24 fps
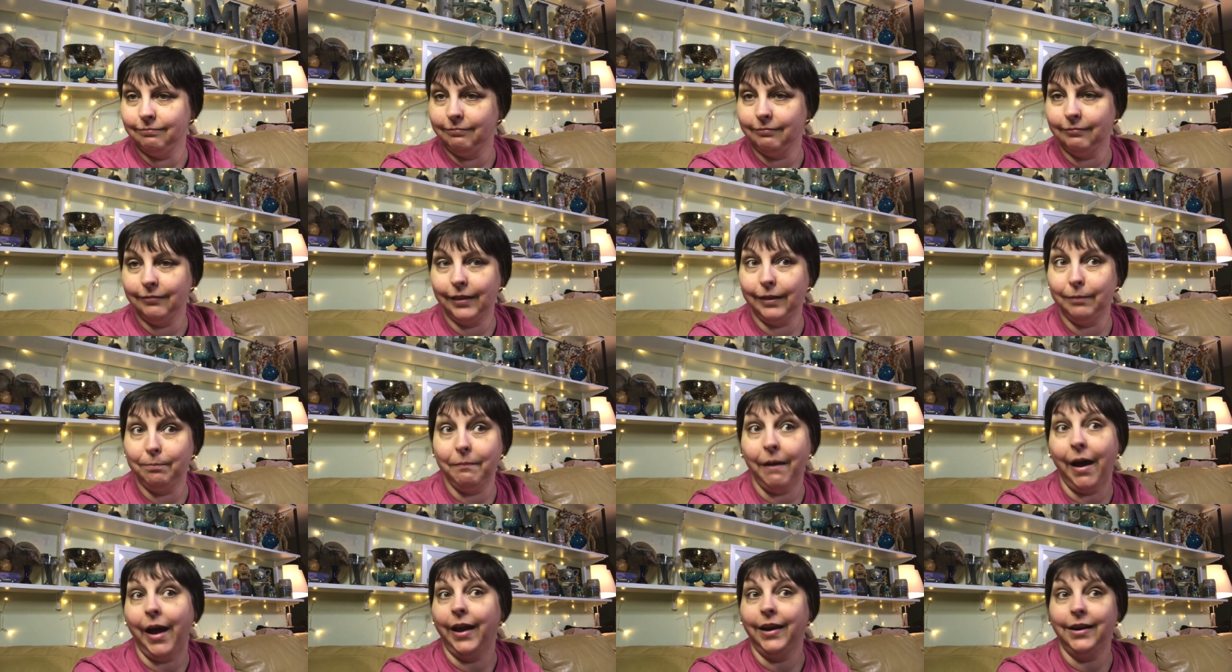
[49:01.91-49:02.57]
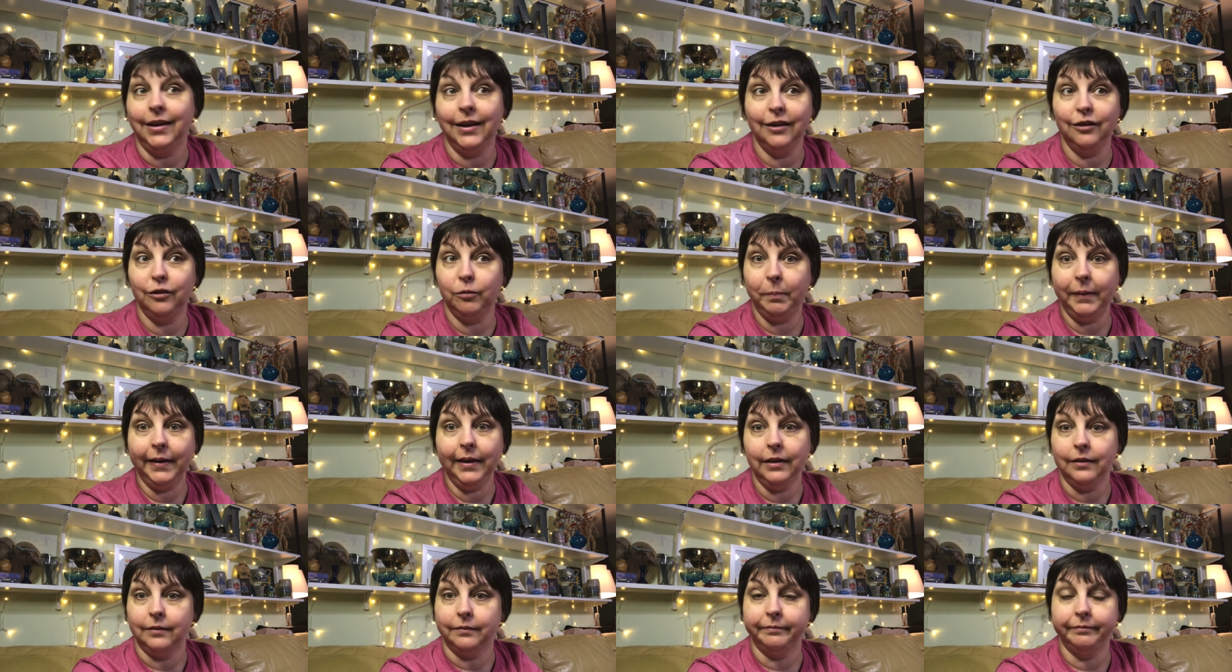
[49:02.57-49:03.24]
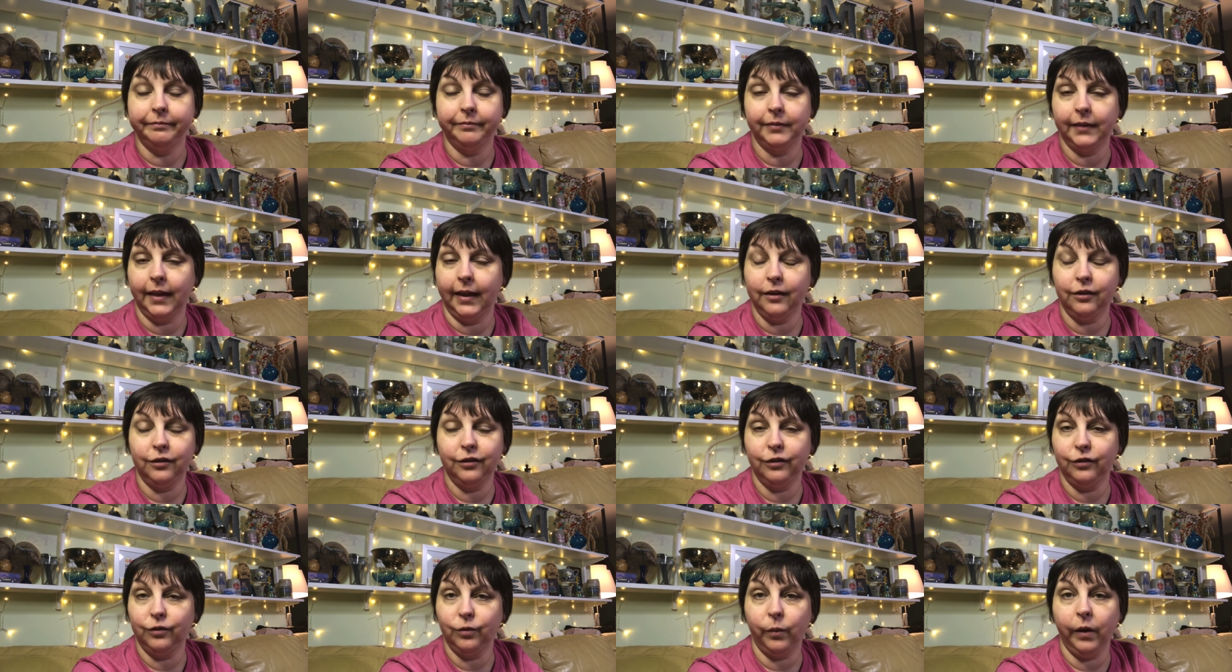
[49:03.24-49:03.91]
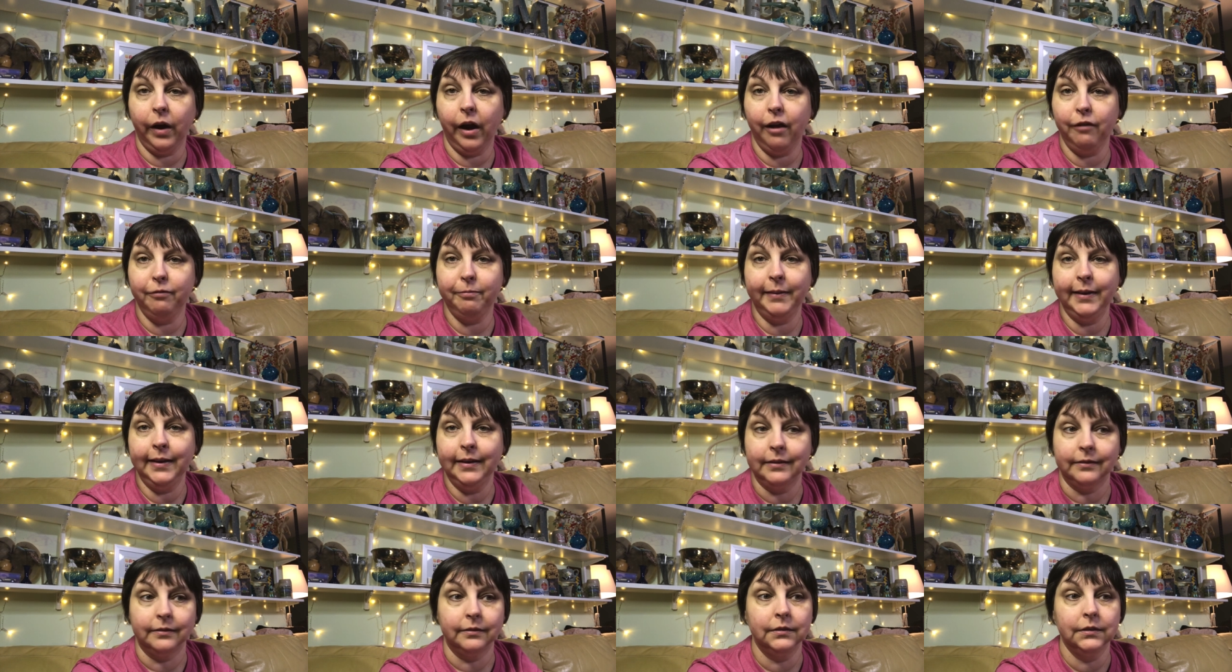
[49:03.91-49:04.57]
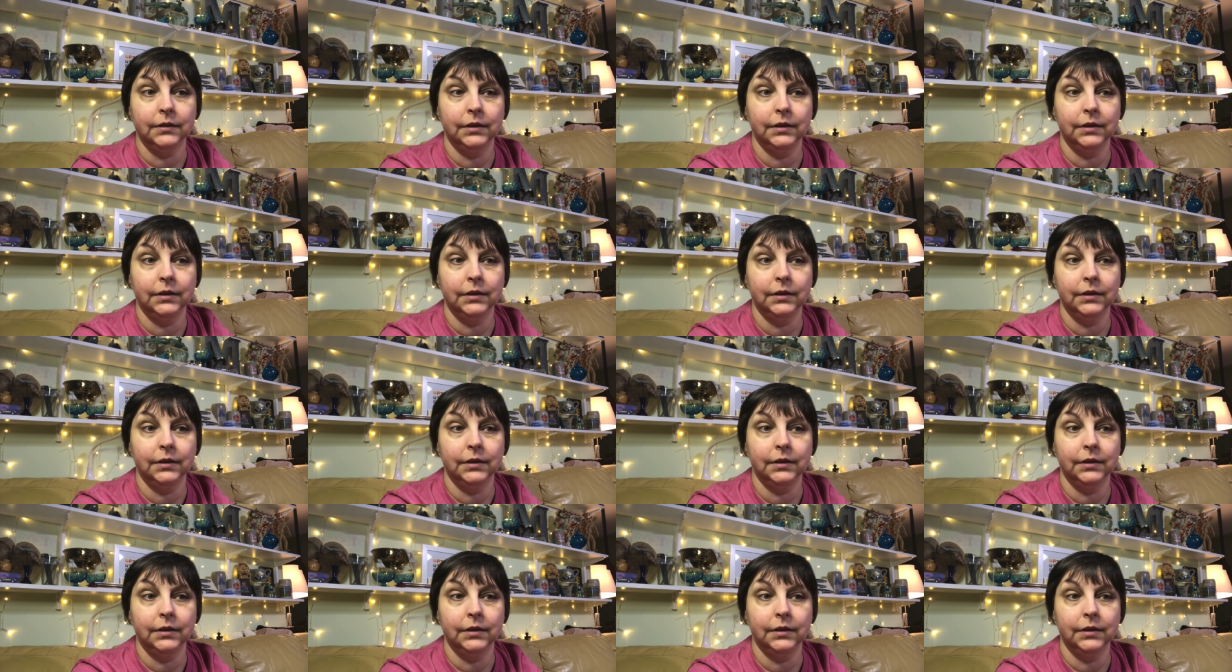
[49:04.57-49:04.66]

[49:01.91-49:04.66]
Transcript: mind has been. That's just where I've been.